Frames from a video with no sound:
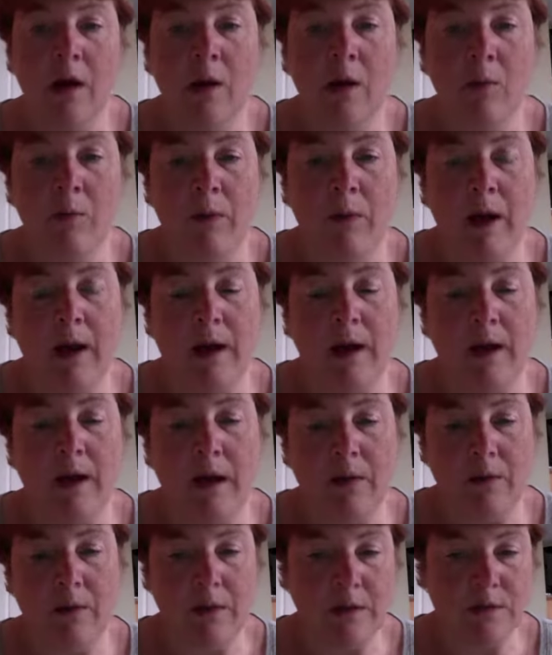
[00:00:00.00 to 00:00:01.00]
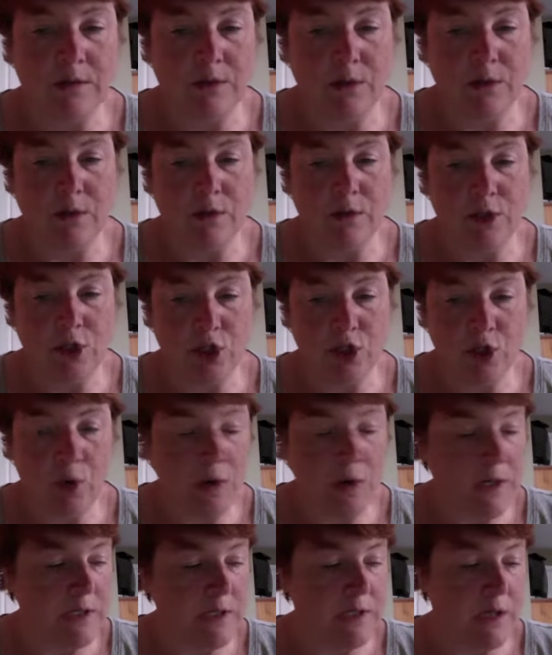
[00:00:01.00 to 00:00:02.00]
By allowing the students
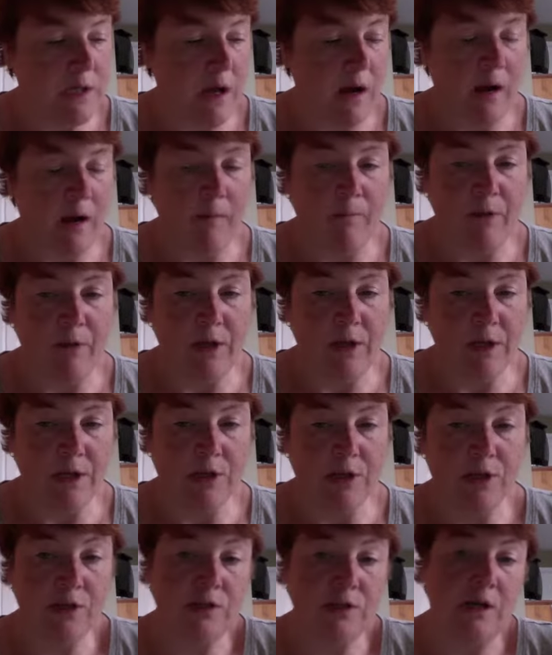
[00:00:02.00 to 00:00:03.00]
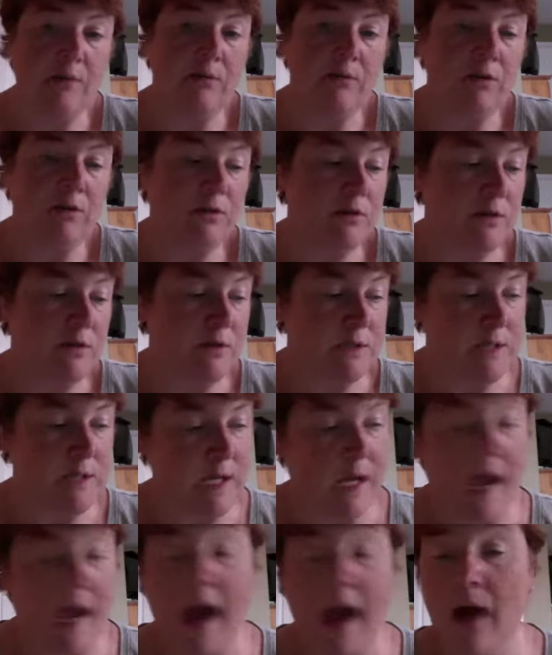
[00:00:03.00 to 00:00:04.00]
choice, the teacher is able to
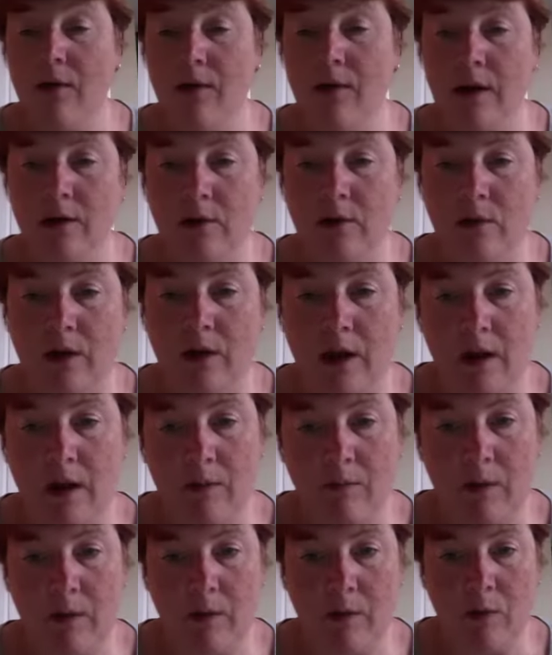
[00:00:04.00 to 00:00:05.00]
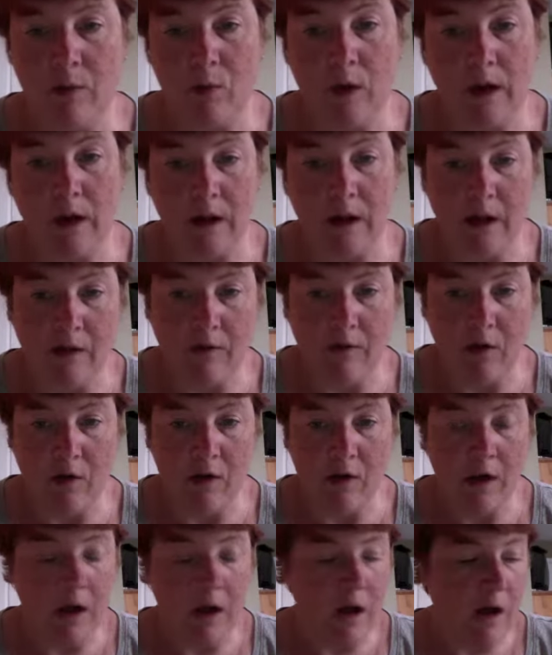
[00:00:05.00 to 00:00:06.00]
see how they do it and maybe what
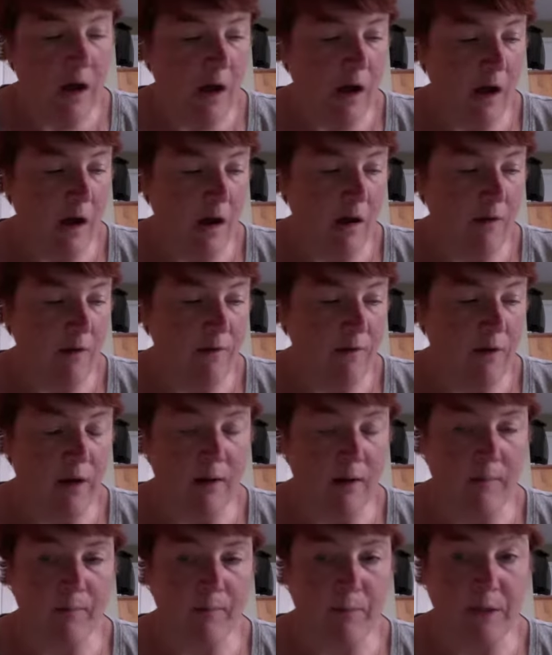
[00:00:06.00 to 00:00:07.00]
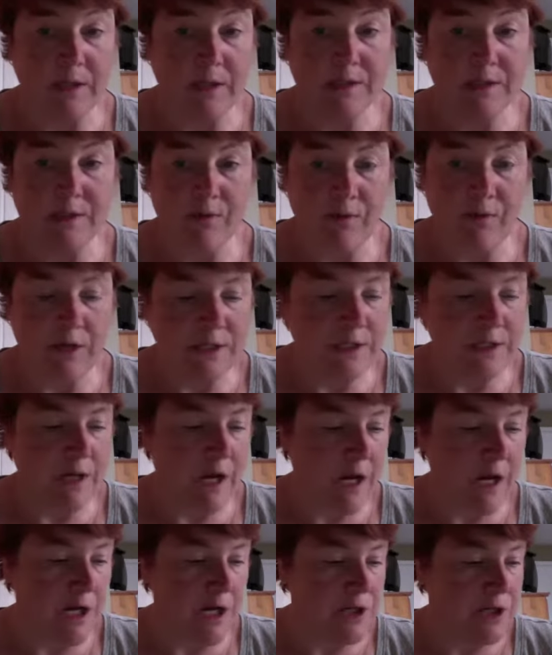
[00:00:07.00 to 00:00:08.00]
level of
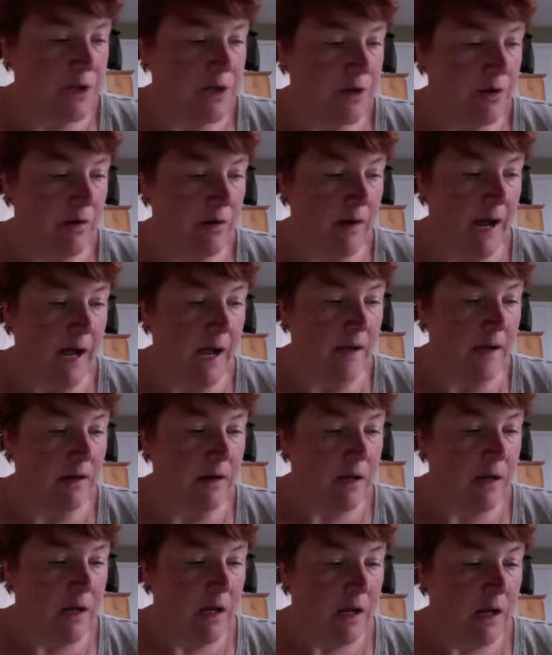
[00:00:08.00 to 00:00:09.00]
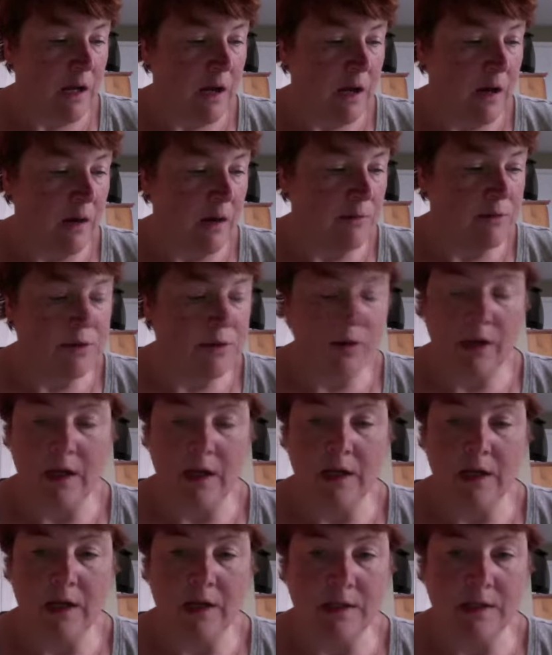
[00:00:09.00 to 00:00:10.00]
sophistication they're at. So they
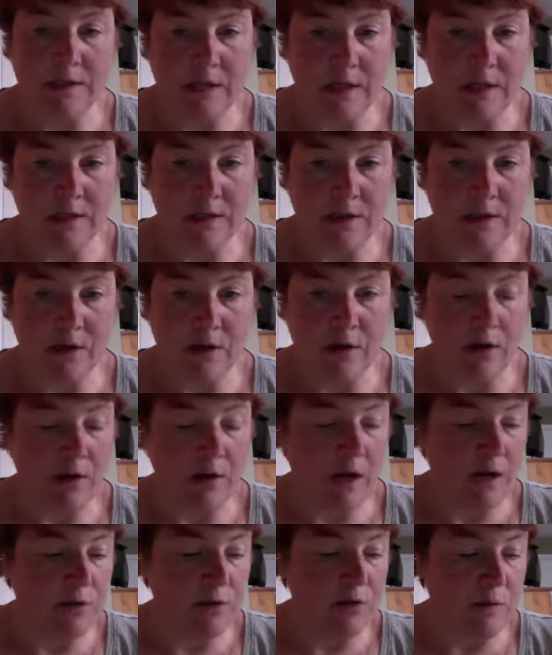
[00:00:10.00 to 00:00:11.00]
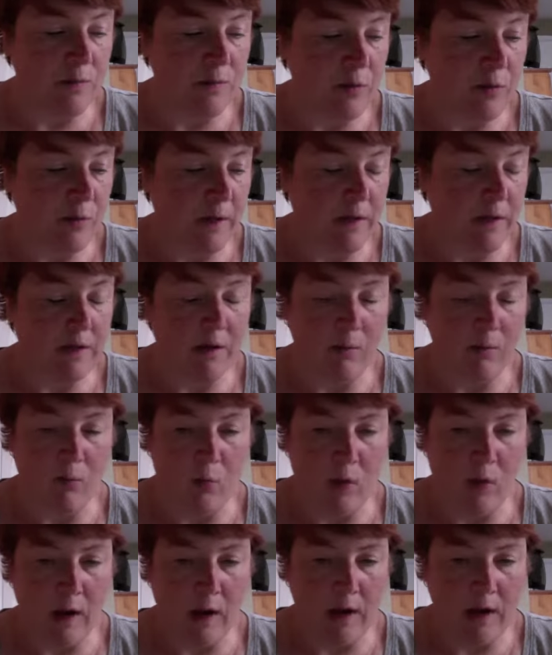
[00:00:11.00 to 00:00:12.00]
can assess their entry point. And
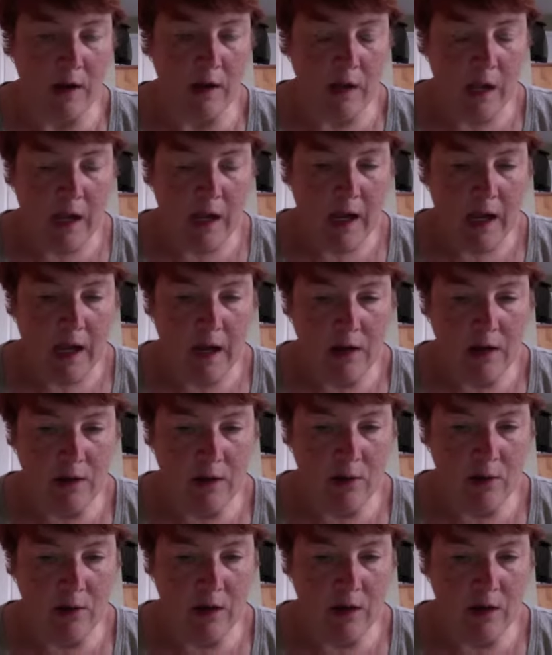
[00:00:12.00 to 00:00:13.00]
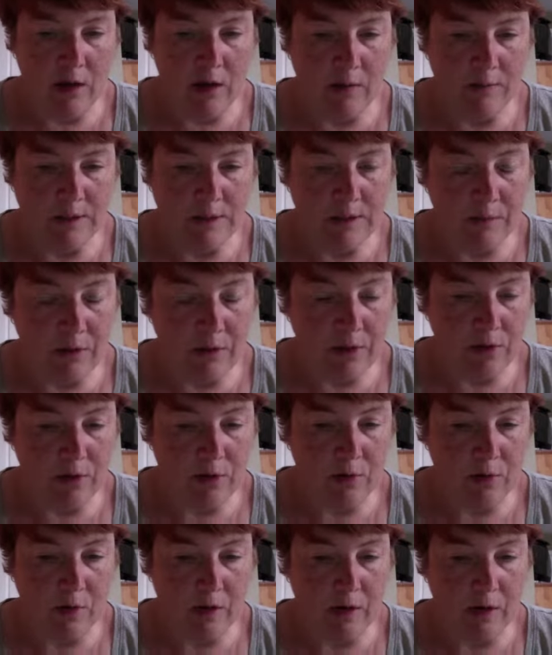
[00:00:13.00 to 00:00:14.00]
one had noted, similar
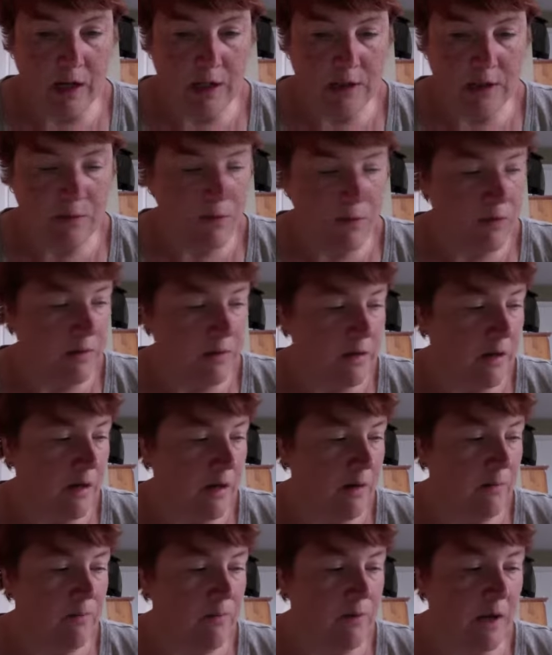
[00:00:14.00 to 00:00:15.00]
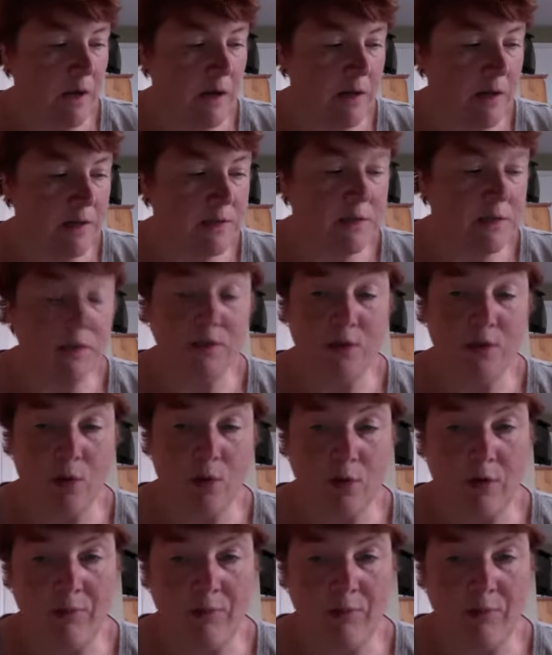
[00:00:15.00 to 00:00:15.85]
to our textbook, that it's the zone of